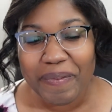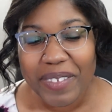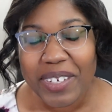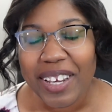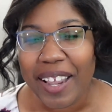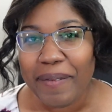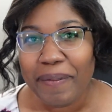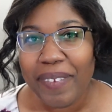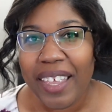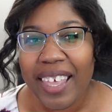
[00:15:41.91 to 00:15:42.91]
So yeah,
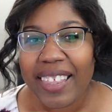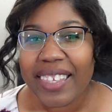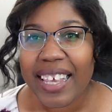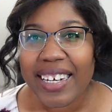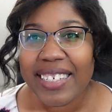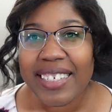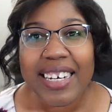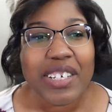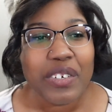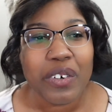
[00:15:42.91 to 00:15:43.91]
that is
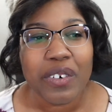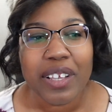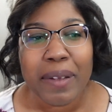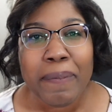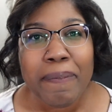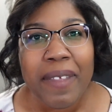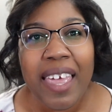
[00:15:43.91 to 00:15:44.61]
today's journal club.